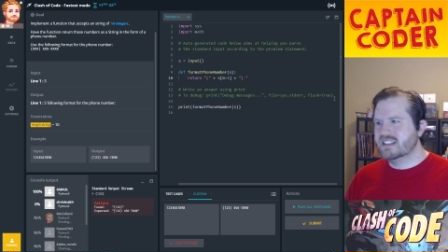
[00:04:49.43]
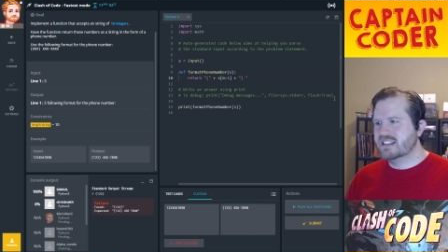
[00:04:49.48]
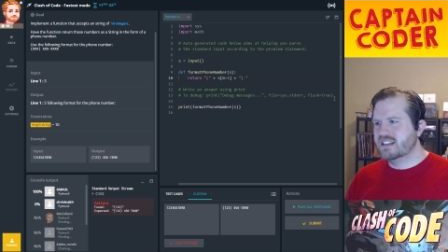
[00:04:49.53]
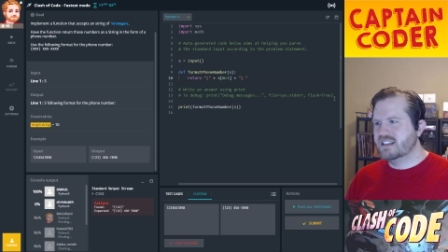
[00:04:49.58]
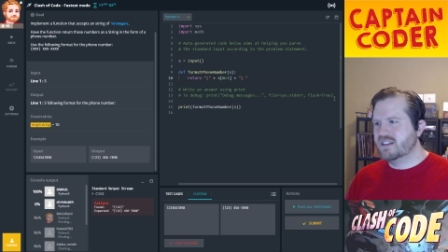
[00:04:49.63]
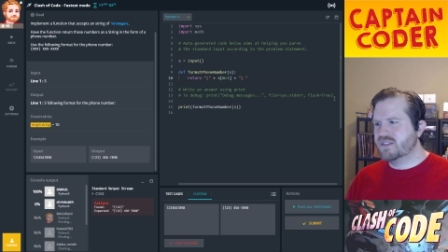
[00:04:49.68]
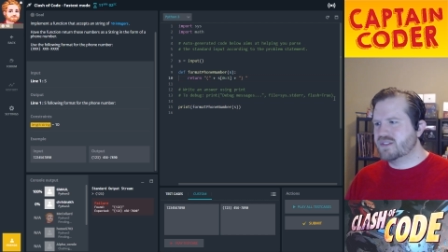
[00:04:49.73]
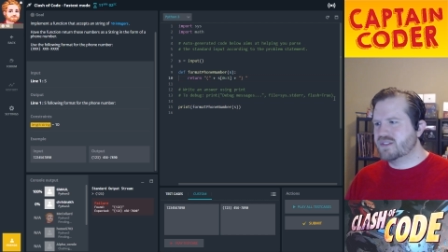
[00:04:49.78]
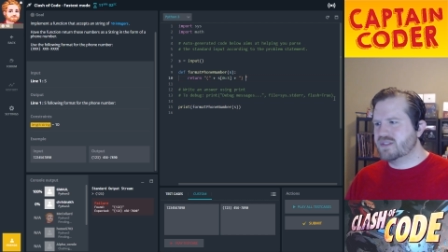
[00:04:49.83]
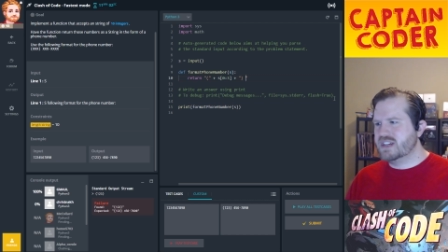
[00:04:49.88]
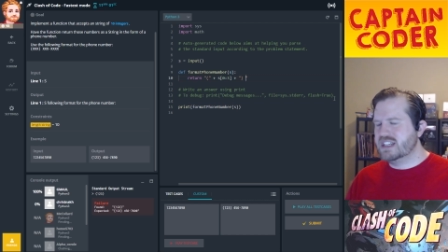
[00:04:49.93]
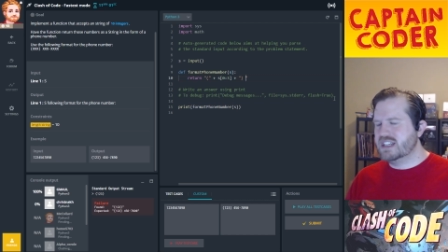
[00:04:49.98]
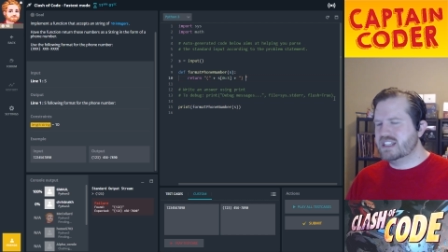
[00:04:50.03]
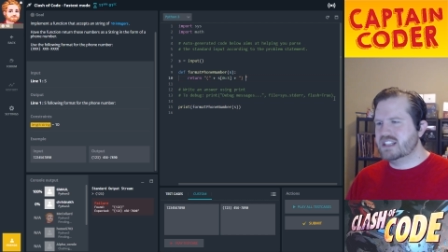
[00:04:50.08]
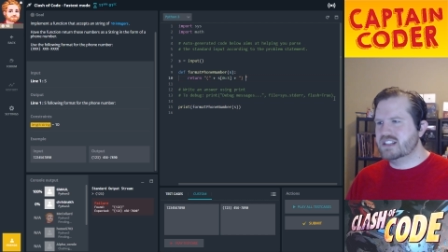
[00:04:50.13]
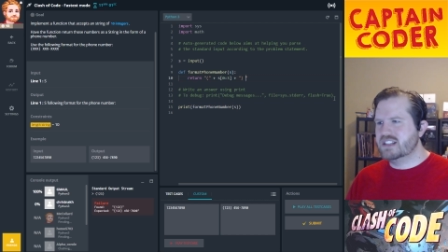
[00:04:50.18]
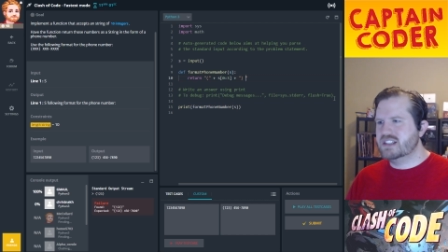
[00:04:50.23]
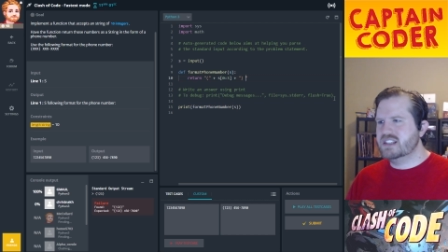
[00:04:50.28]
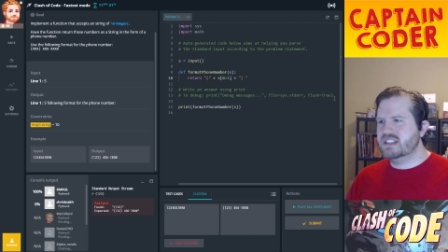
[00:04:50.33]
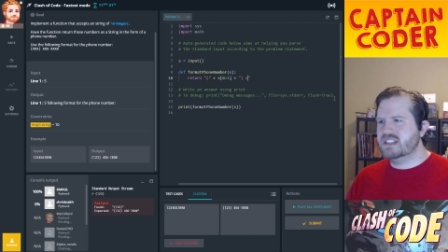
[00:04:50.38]
3
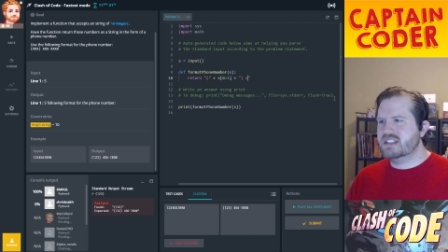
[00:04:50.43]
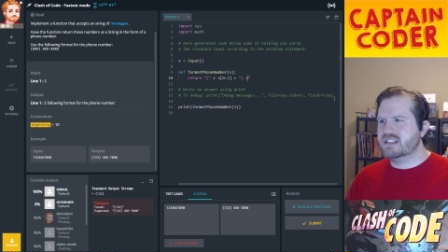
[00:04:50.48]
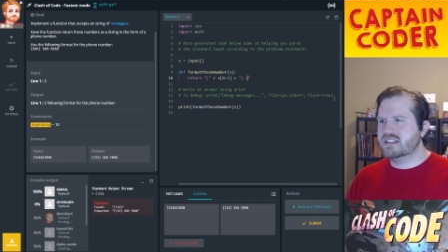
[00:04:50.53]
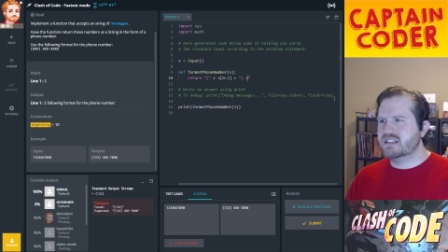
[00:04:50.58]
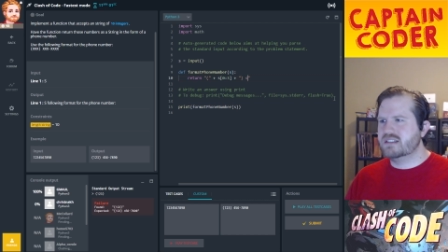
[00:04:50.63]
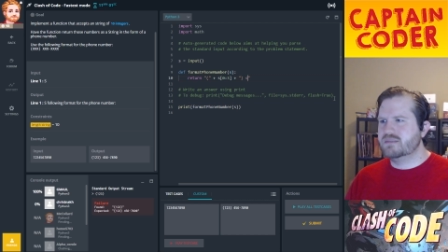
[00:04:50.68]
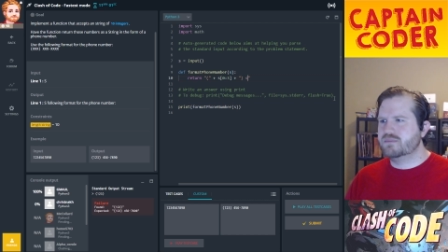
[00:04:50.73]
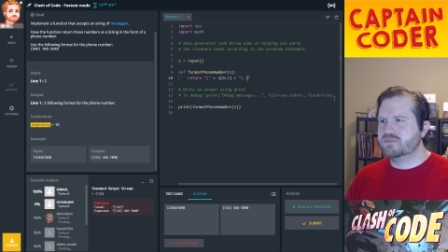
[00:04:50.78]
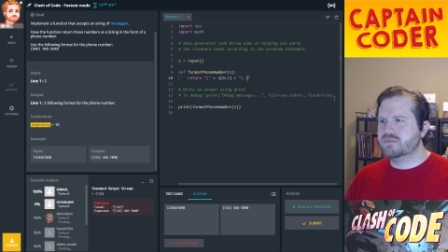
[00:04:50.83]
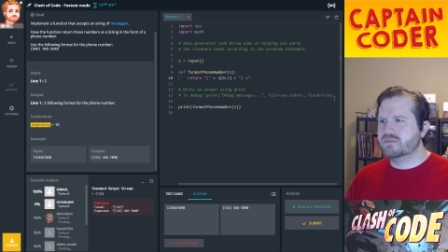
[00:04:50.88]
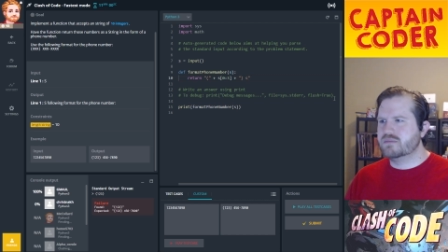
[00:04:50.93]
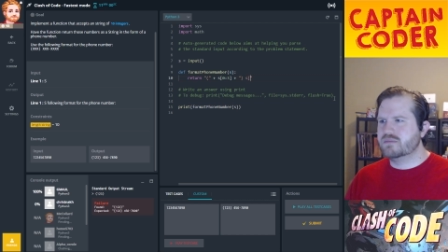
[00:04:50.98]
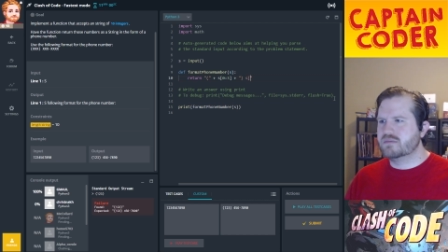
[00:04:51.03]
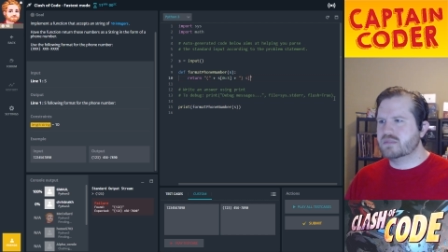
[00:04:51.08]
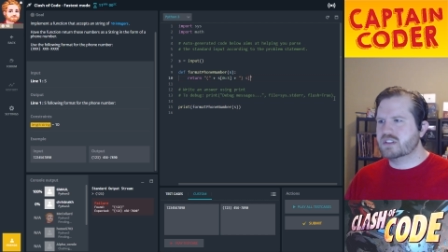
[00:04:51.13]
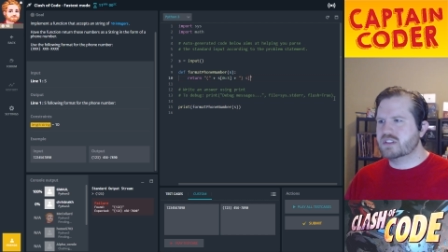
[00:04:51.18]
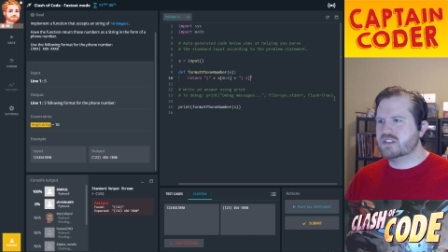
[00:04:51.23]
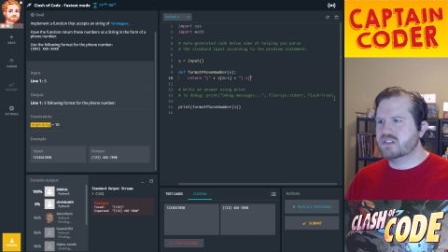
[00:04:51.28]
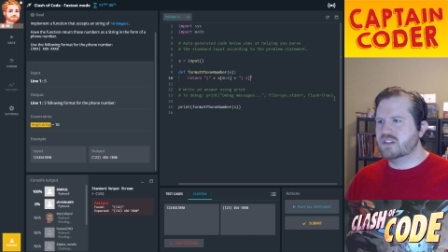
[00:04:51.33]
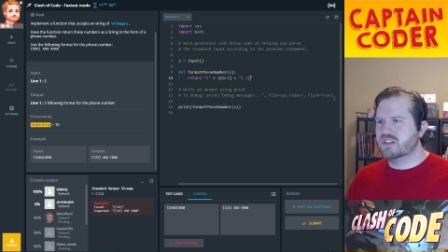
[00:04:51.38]
digits.
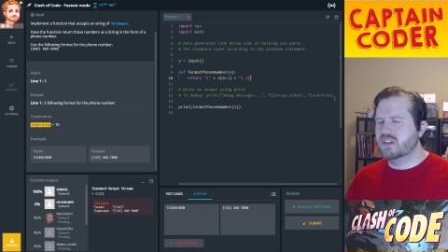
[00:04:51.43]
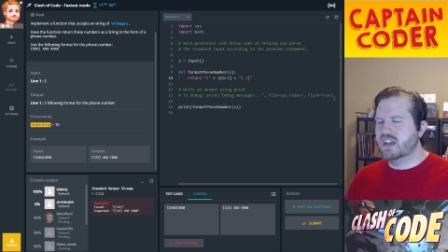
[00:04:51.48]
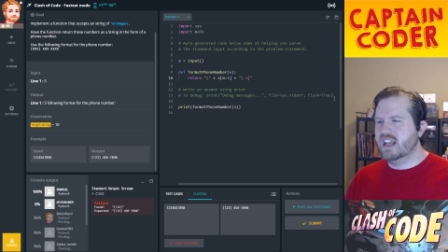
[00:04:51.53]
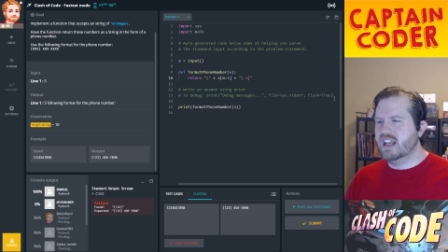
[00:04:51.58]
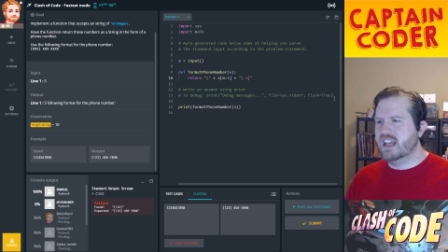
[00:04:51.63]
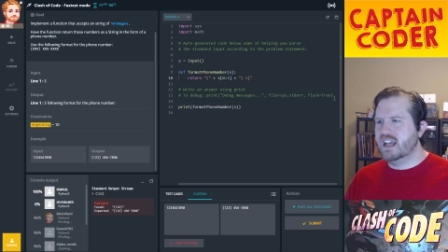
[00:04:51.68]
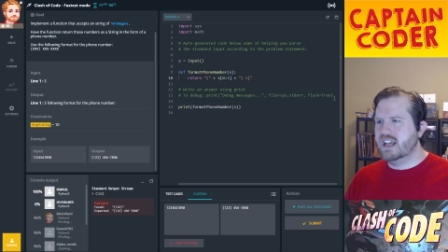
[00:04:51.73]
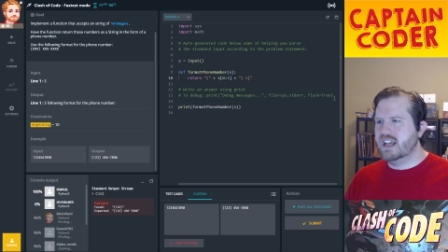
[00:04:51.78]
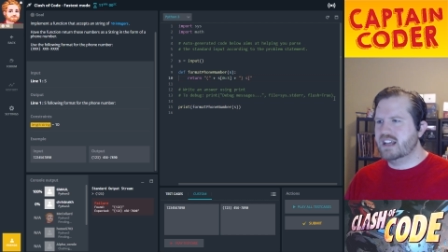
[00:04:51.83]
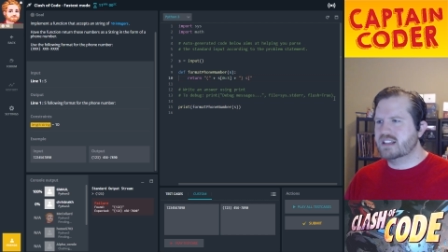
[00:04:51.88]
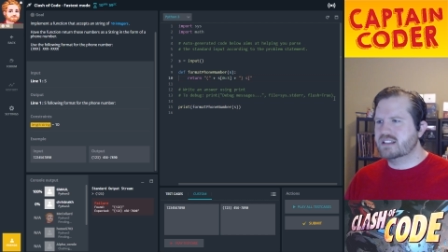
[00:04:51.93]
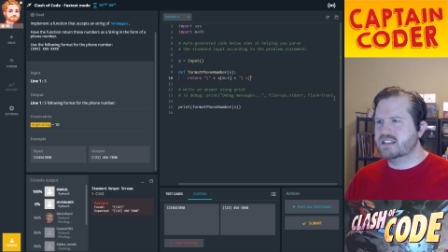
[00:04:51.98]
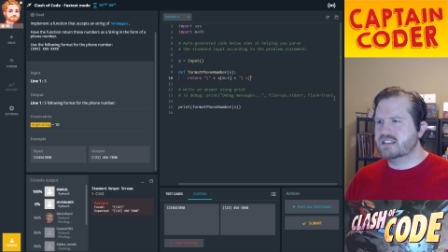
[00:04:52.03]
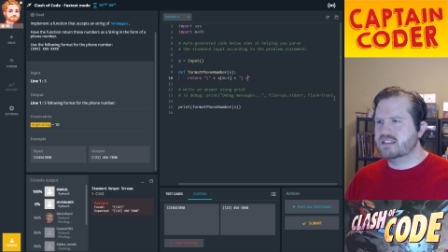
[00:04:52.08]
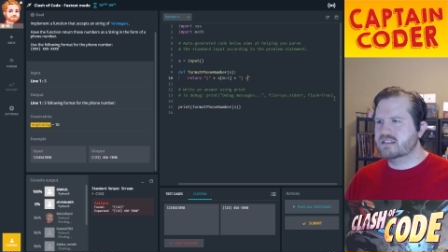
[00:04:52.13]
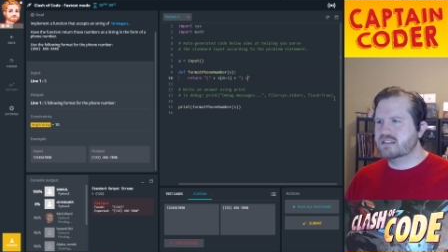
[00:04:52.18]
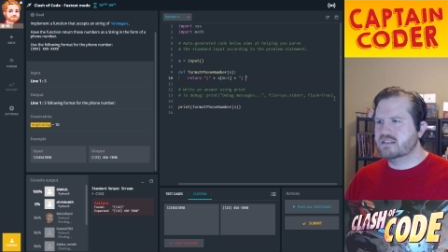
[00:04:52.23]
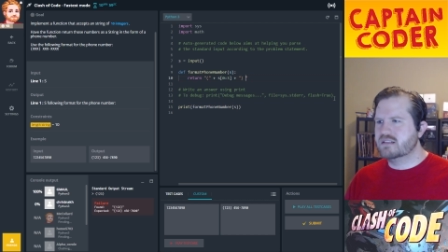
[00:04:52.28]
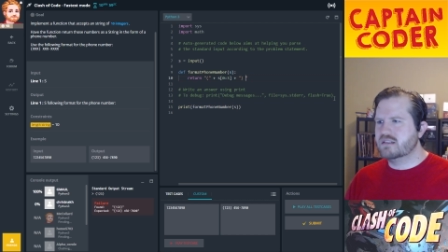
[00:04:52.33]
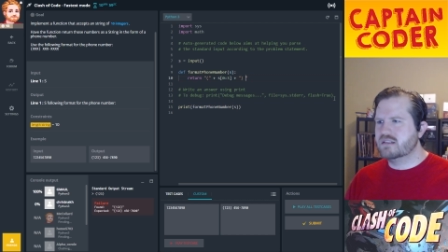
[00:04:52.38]
So
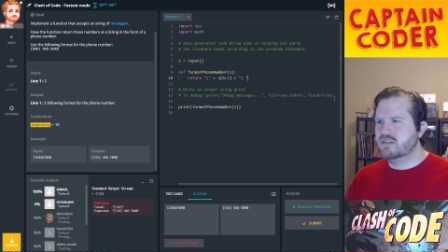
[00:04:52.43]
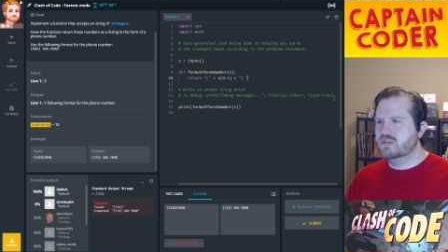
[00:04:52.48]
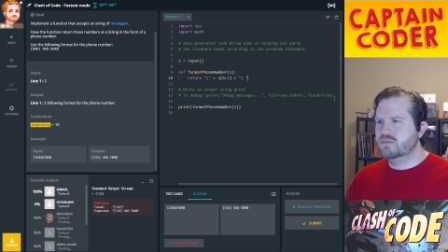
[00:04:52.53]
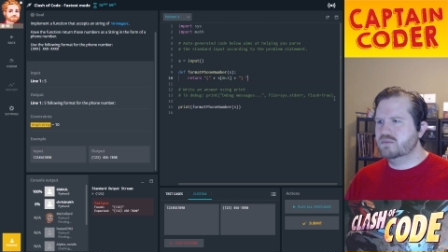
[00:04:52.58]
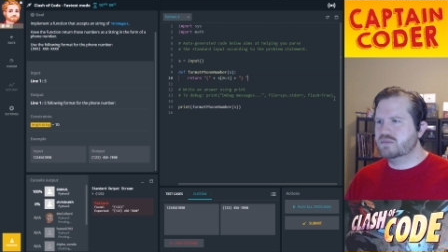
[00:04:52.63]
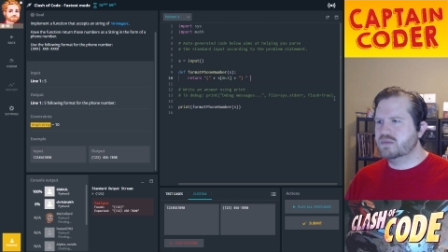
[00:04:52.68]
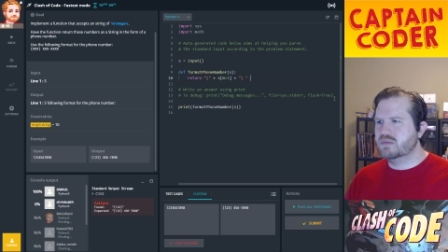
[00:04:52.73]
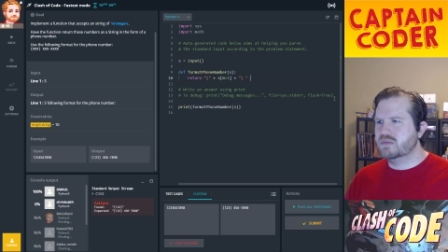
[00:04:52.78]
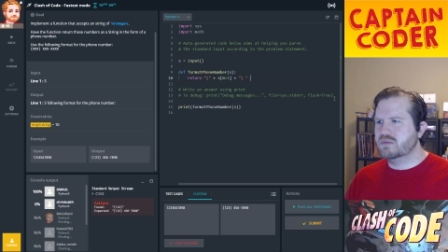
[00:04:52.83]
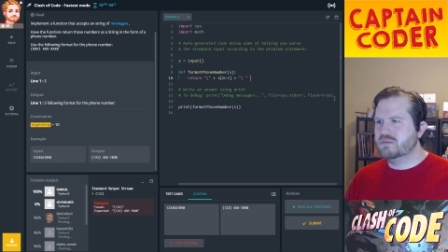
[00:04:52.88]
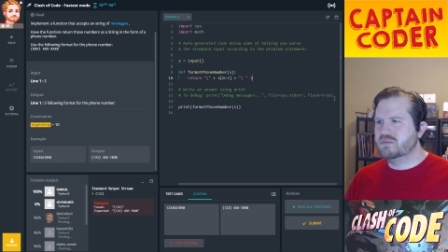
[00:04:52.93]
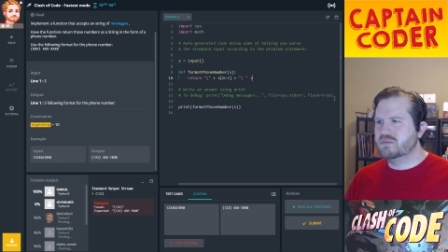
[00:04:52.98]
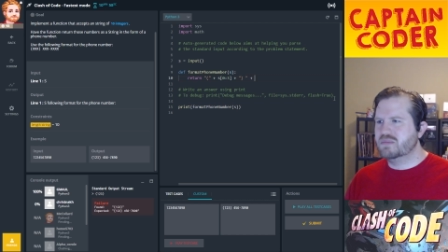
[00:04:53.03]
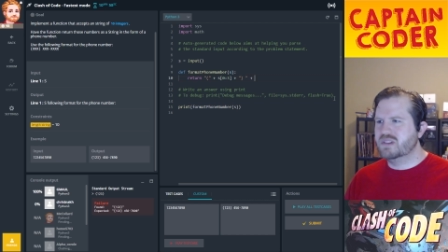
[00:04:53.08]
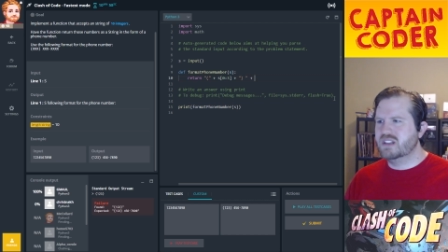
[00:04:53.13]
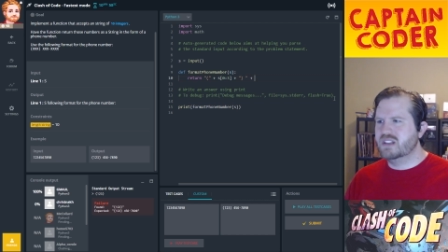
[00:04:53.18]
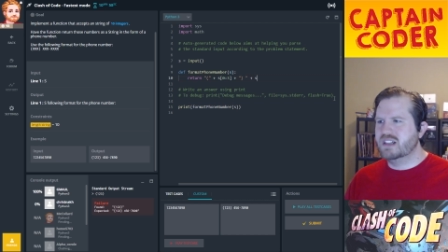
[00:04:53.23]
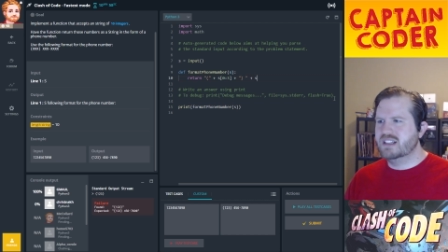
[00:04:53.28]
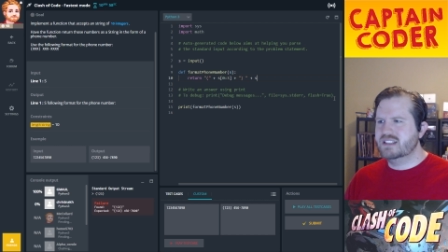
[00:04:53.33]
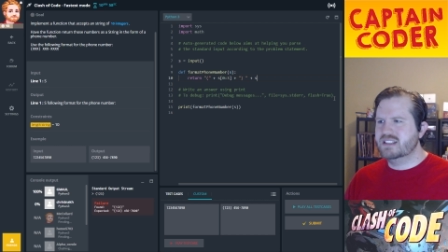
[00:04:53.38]
S, oh,
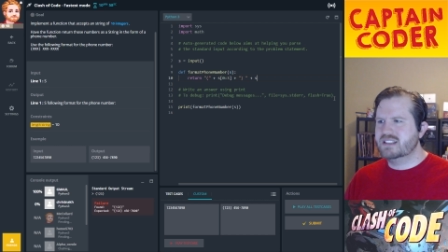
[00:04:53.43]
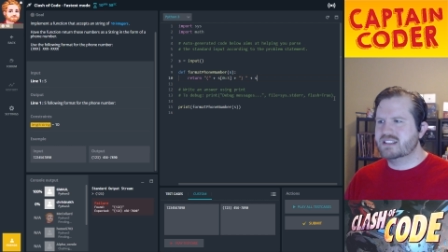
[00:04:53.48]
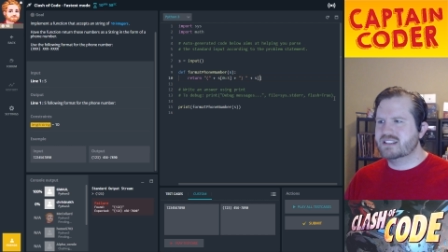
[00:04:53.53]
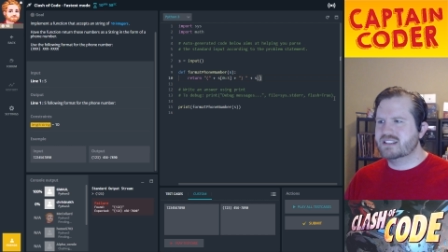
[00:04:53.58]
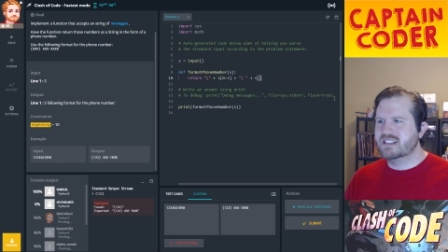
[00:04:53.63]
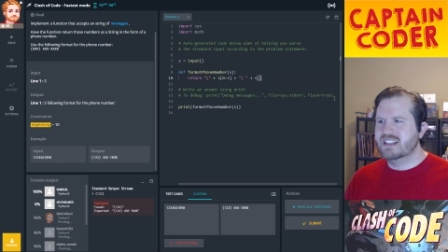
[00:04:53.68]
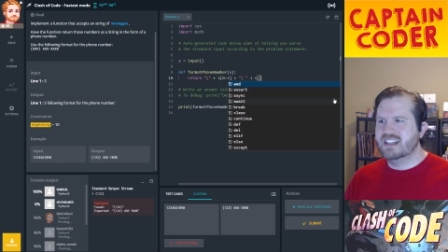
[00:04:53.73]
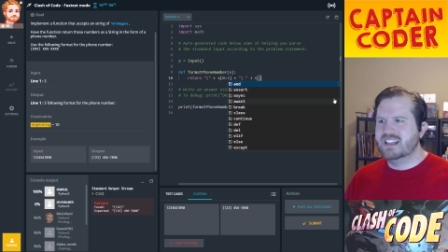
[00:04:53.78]
plus.